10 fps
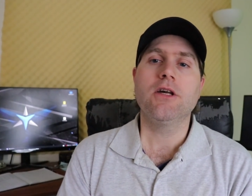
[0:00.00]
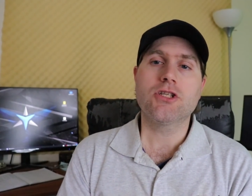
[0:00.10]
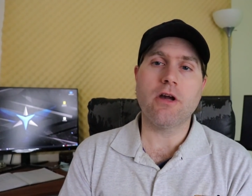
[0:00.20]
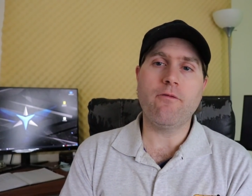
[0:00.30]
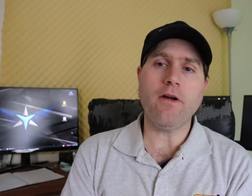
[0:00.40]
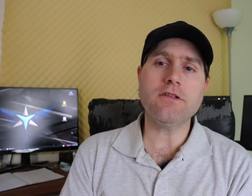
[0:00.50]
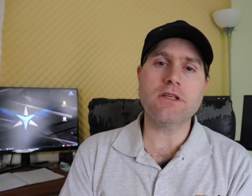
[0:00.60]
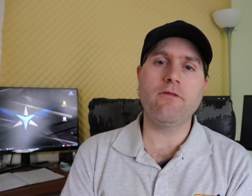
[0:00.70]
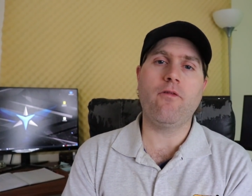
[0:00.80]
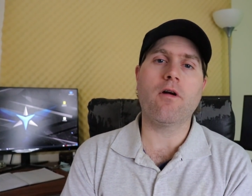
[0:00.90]
So first
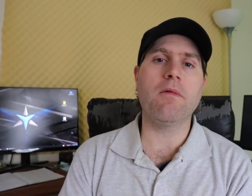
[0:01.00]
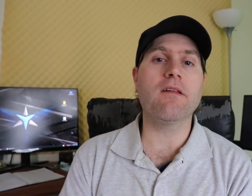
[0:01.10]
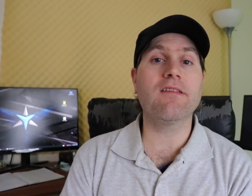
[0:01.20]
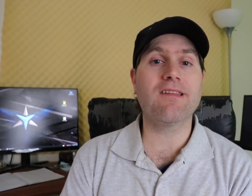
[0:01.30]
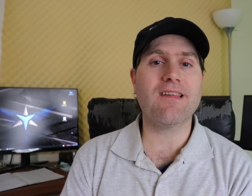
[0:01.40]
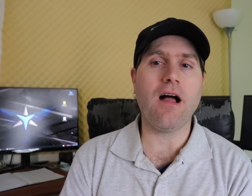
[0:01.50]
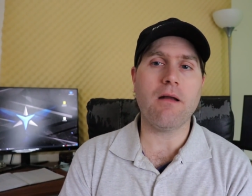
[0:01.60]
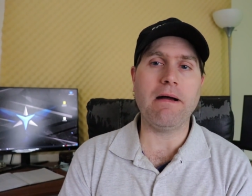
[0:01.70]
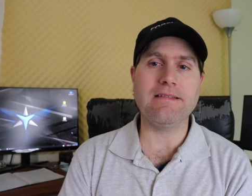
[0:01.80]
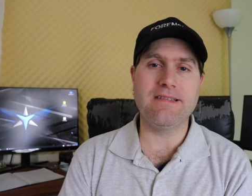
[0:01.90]
and foremost, let's talk
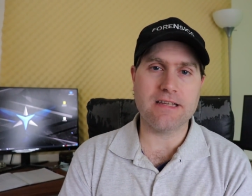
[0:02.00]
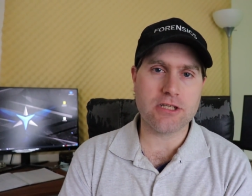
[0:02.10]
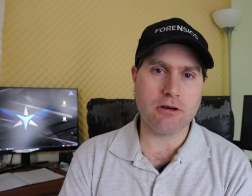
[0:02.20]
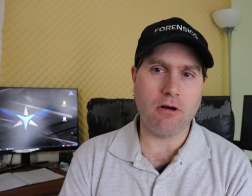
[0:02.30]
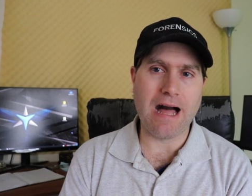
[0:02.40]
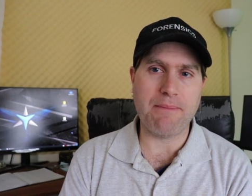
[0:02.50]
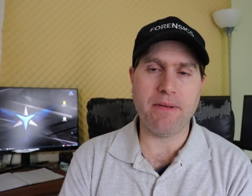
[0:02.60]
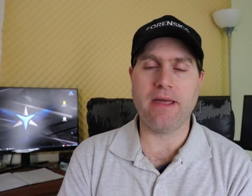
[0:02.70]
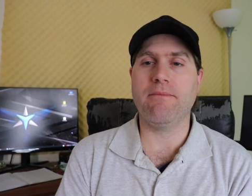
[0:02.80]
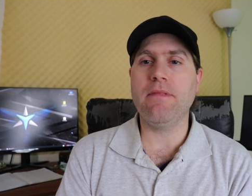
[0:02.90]
about distro hopping.